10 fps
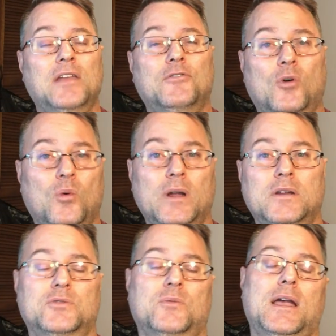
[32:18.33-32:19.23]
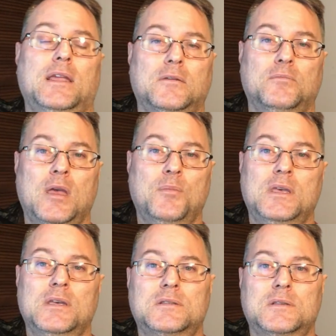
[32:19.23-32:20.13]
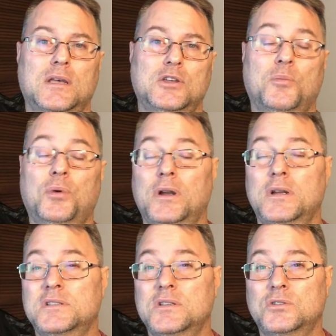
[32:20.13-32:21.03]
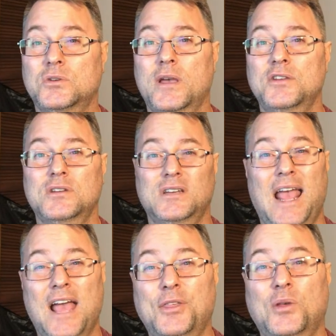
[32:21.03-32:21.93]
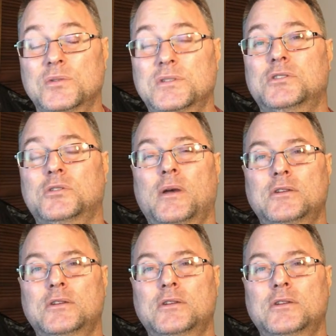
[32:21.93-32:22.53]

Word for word: Maybe it's uh, you're put in a situation, an ethical situation, and you're saying